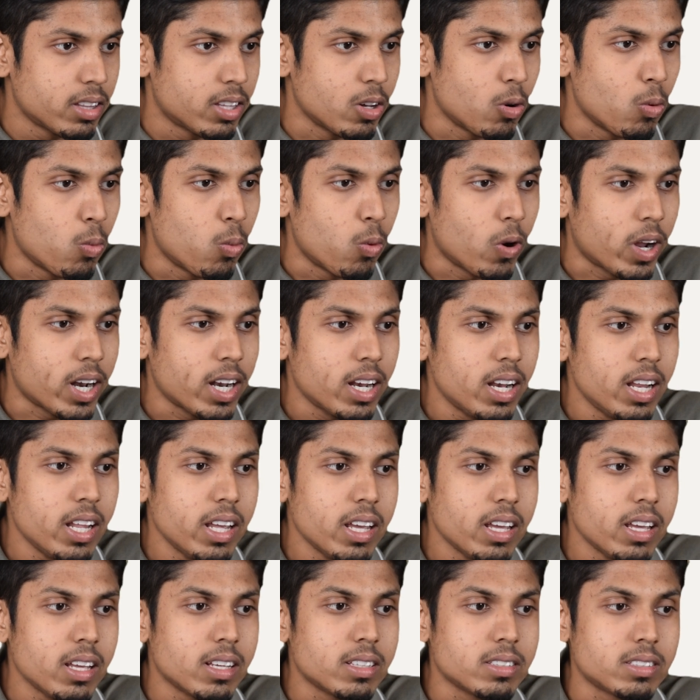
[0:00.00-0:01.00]
the
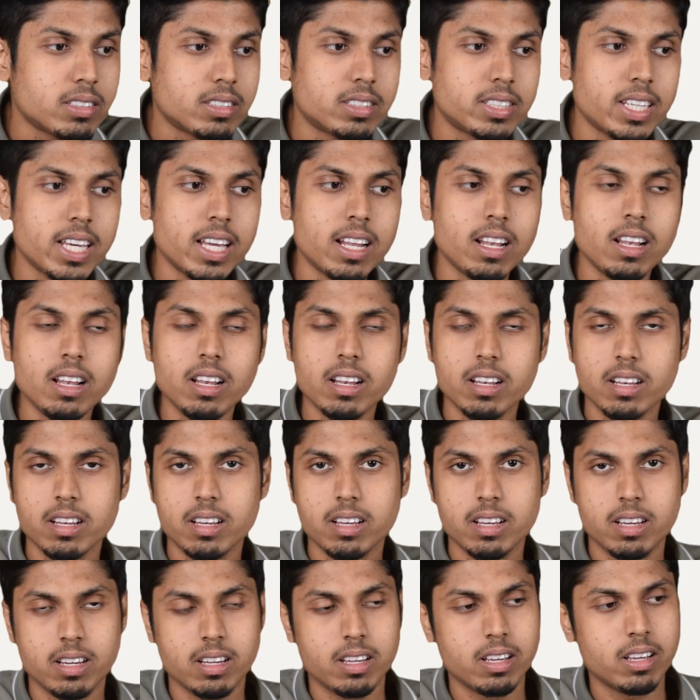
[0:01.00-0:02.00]
only cell
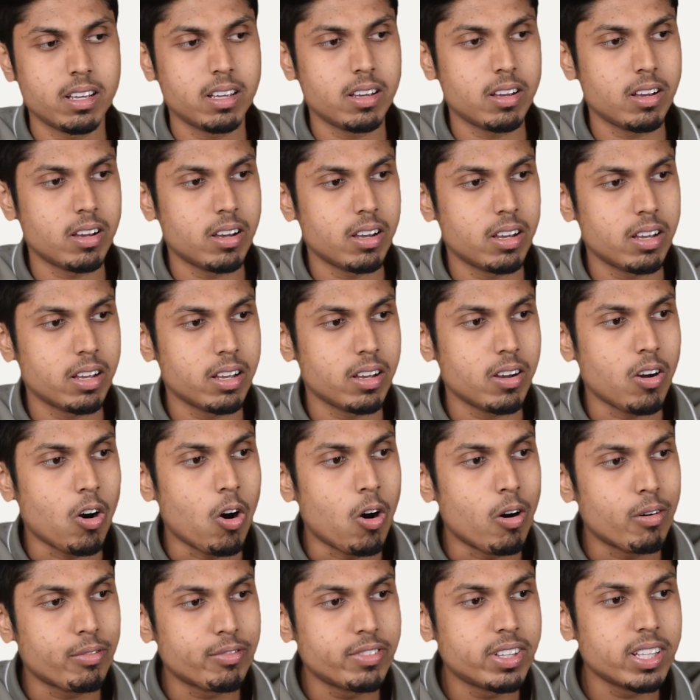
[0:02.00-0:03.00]

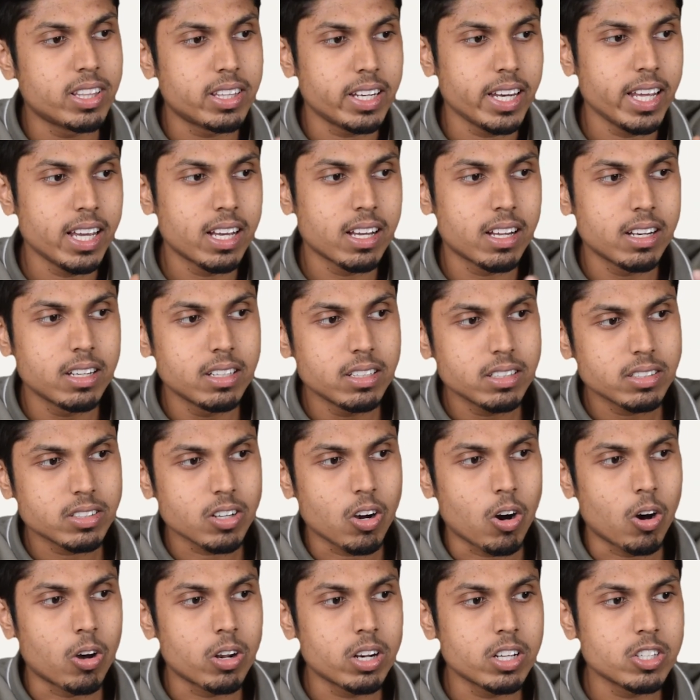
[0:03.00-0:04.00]
of the three
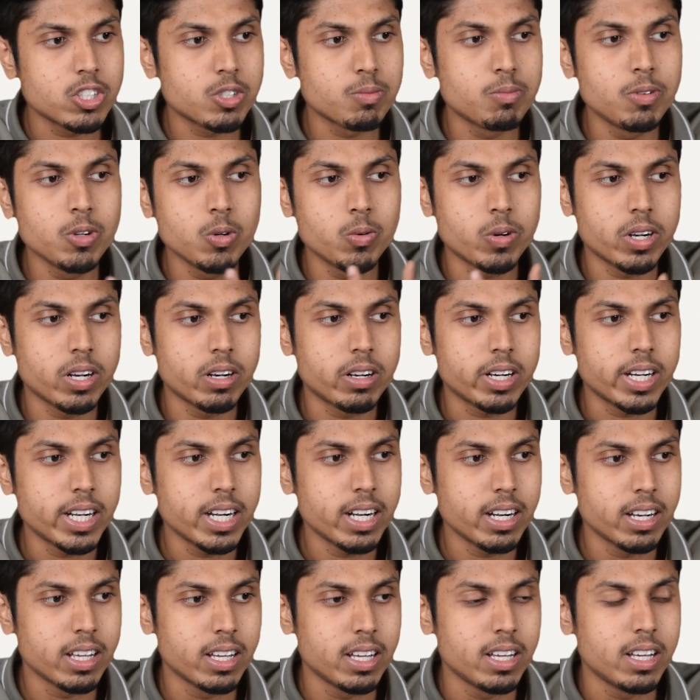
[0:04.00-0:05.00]
colors, orange, blue and
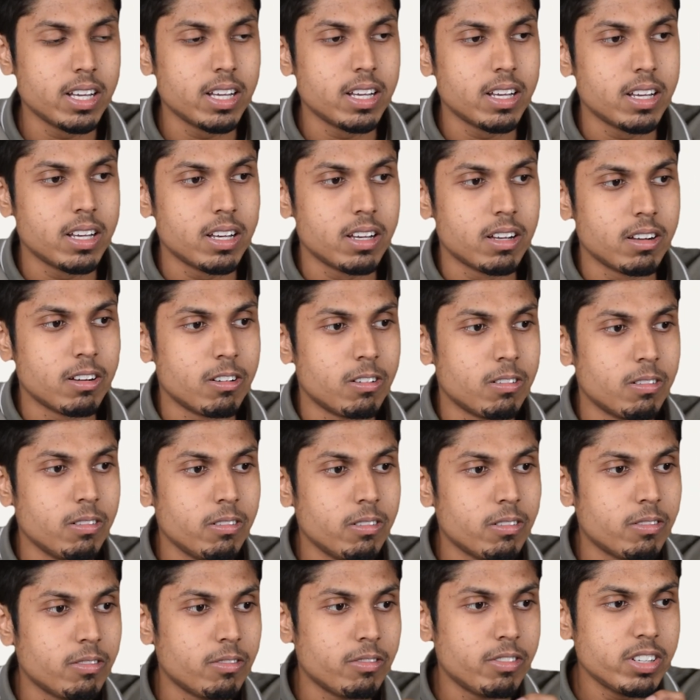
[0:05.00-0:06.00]
red,
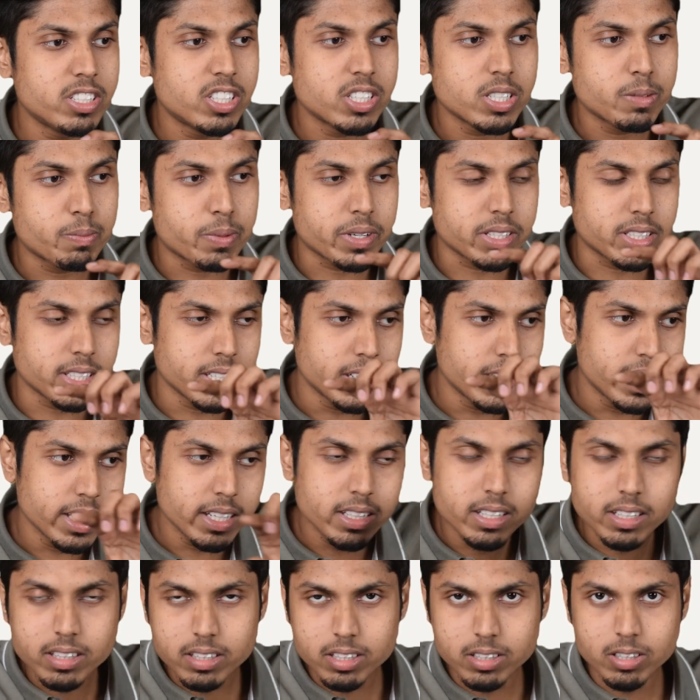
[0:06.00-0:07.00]
which is present
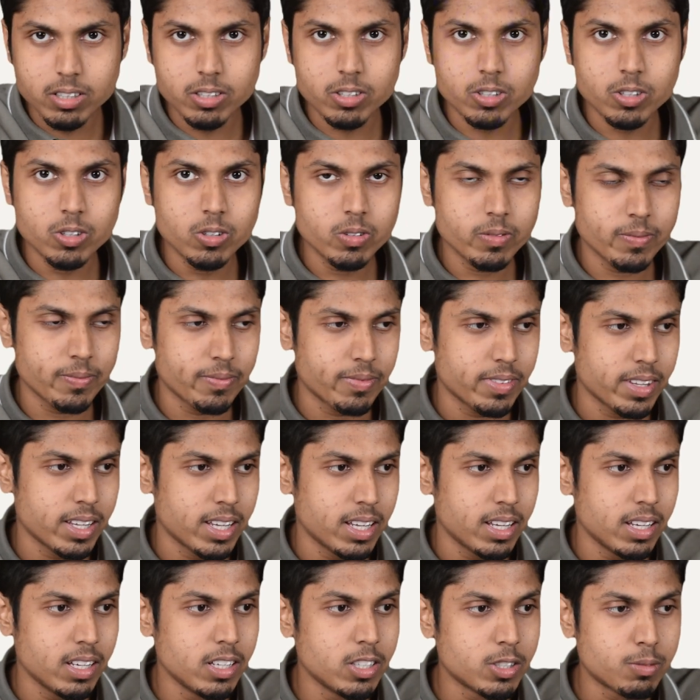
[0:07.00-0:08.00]
in the third row
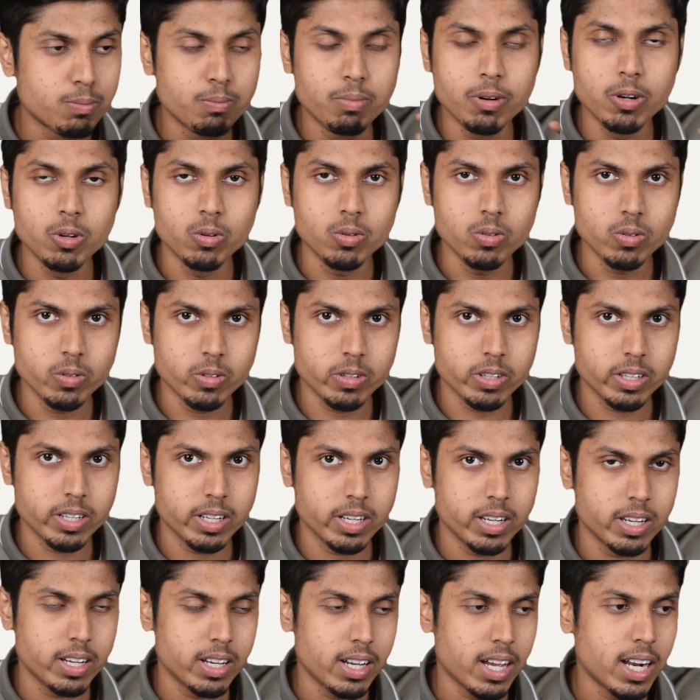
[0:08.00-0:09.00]
is blue
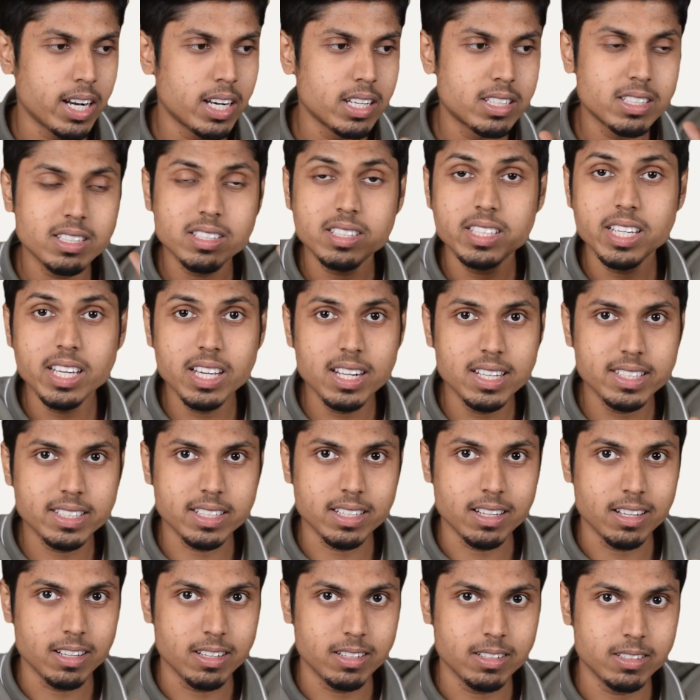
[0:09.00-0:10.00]
and it's a single
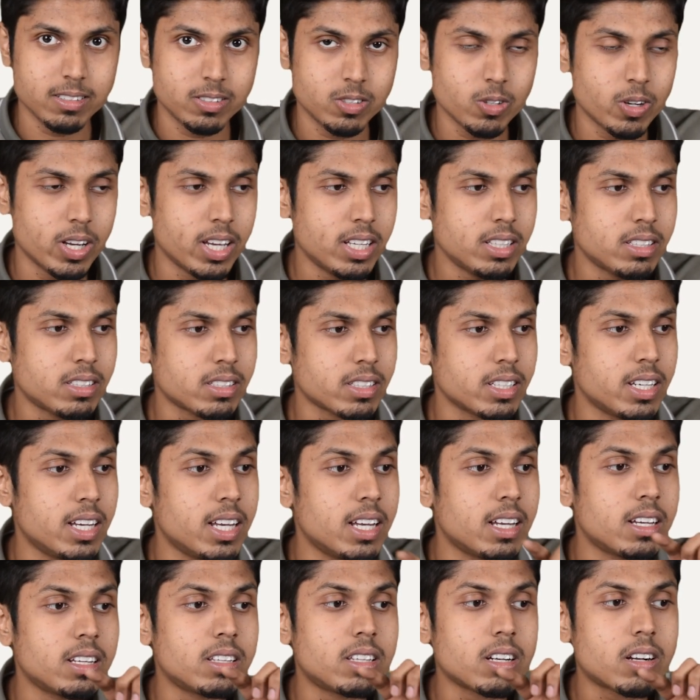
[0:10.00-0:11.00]
cell. So hence
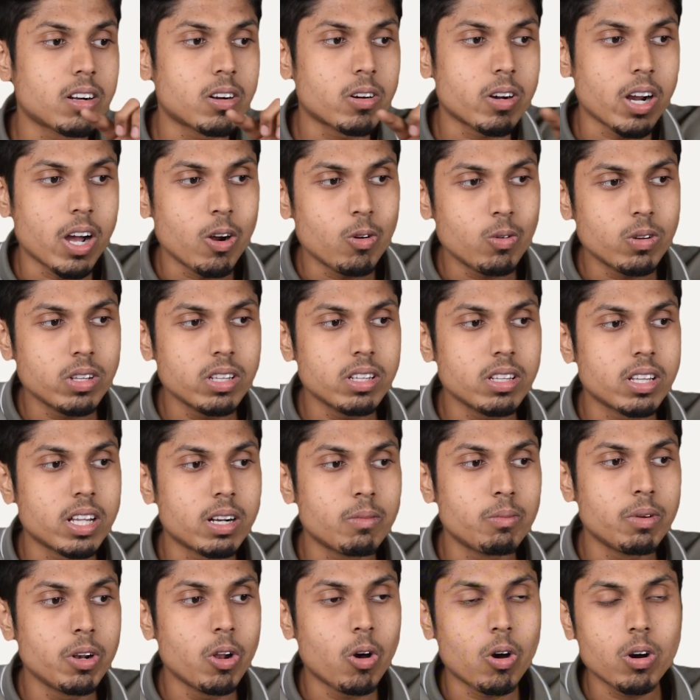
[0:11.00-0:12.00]
the crown
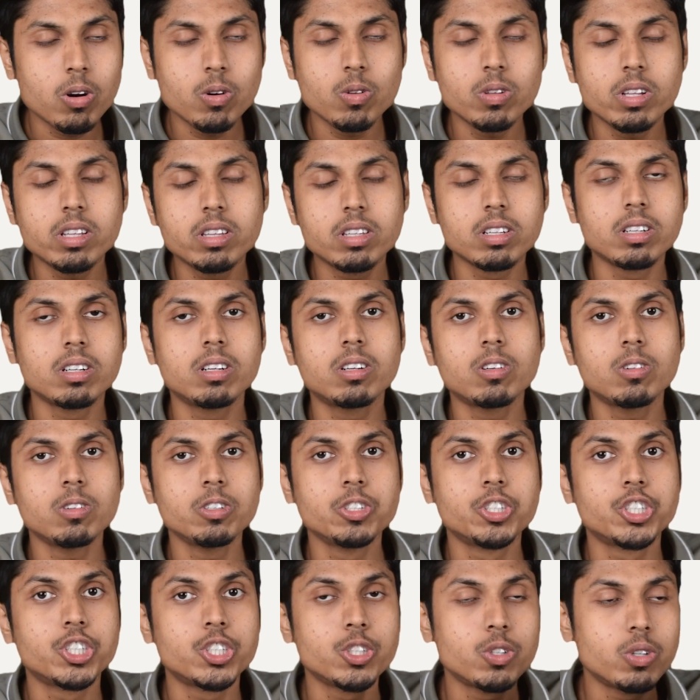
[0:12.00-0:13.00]
that belong to the third
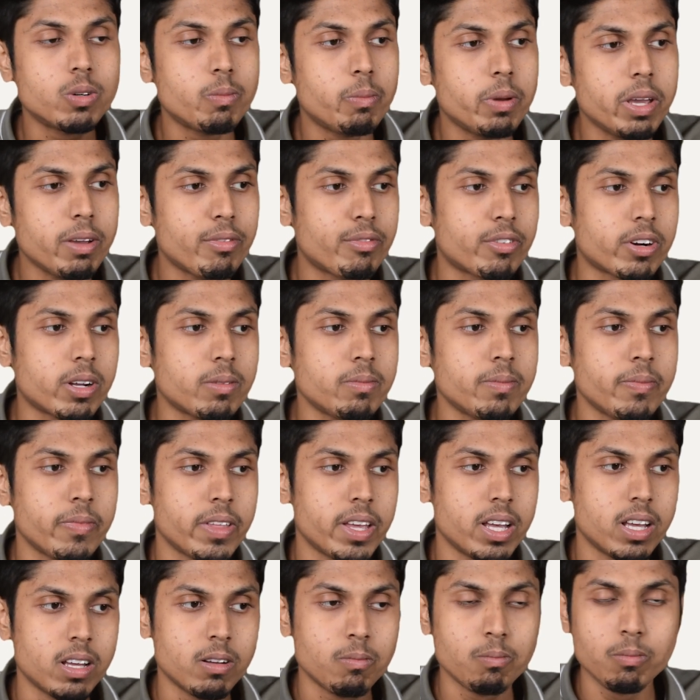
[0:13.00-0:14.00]
row should be from
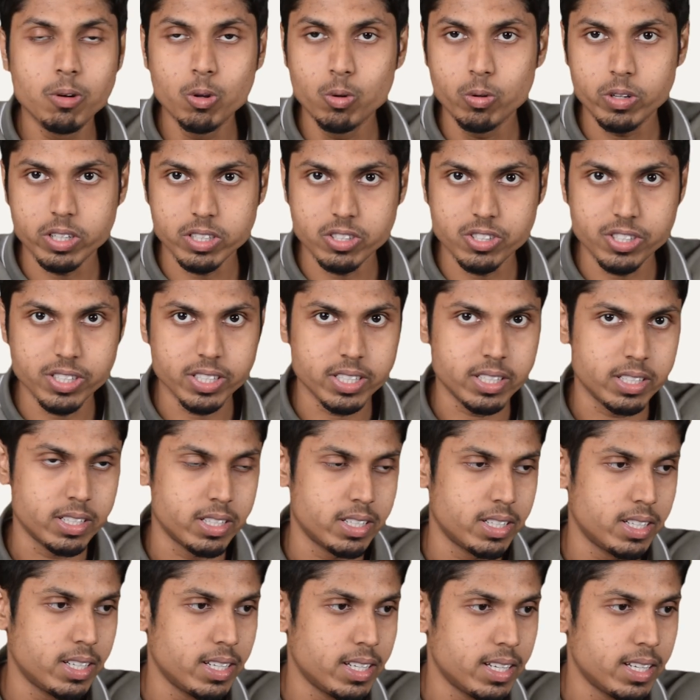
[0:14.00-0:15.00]
blue region.